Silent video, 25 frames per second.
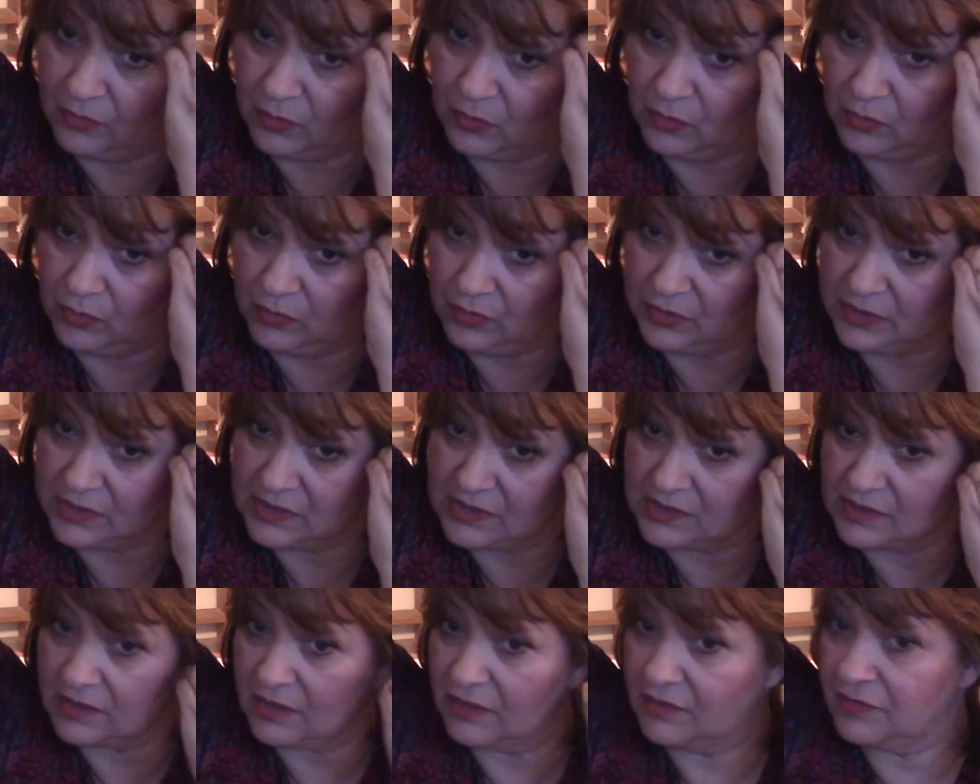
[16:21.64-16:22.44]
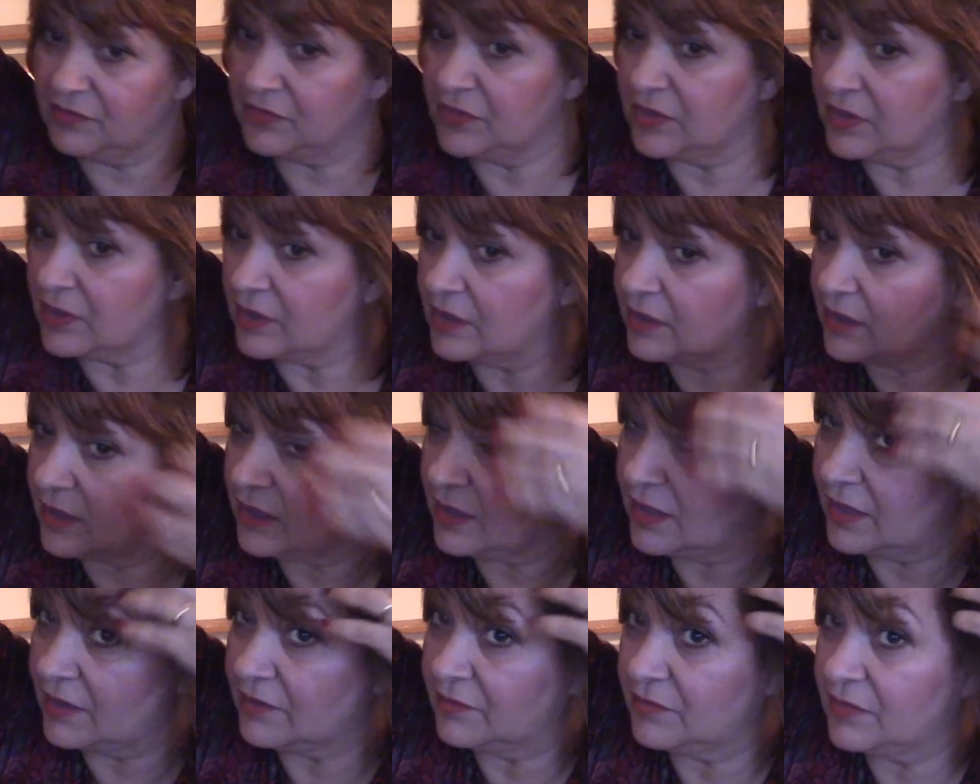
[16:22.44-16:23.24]
all the stuff that I
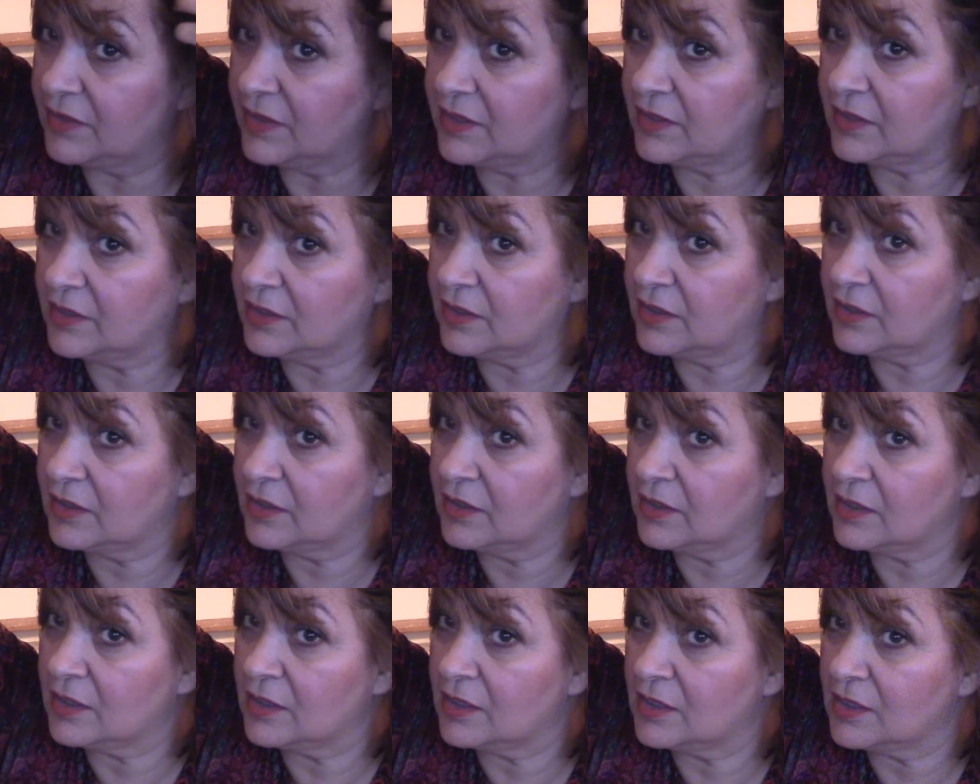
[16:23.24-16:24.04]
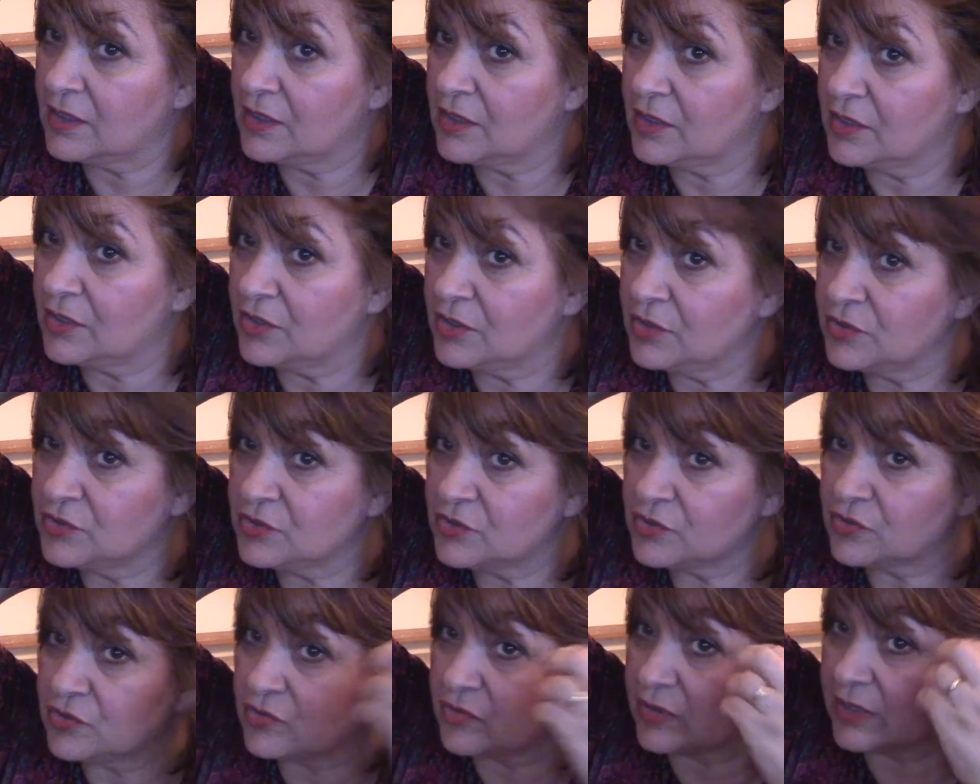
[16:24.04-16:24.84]
have
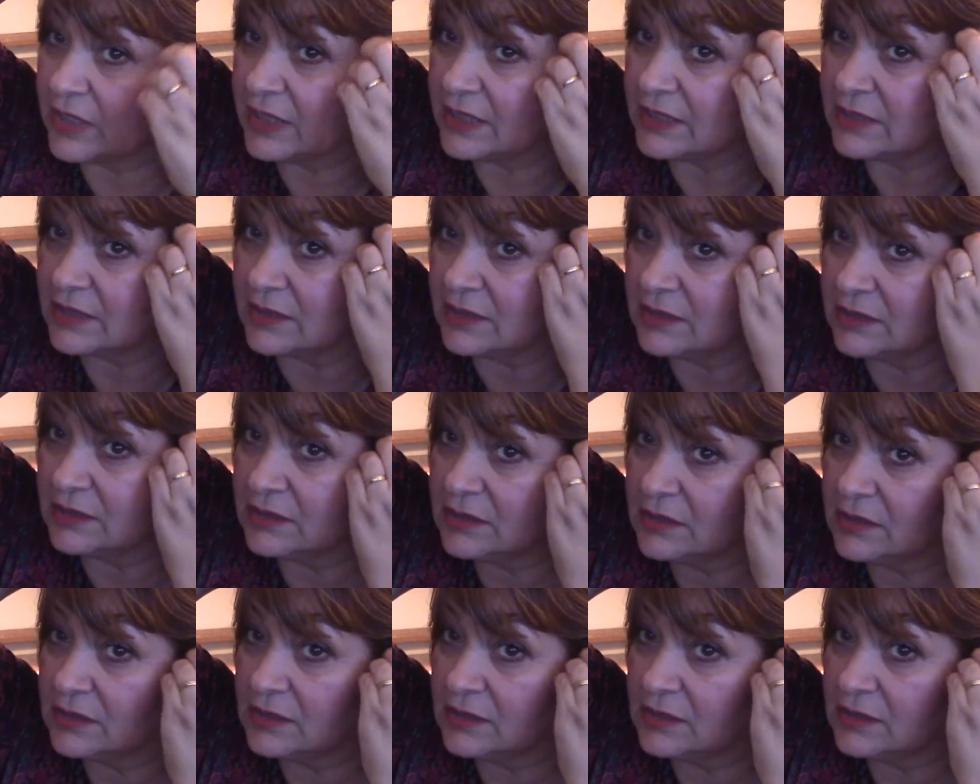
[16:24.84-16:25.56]
straightened.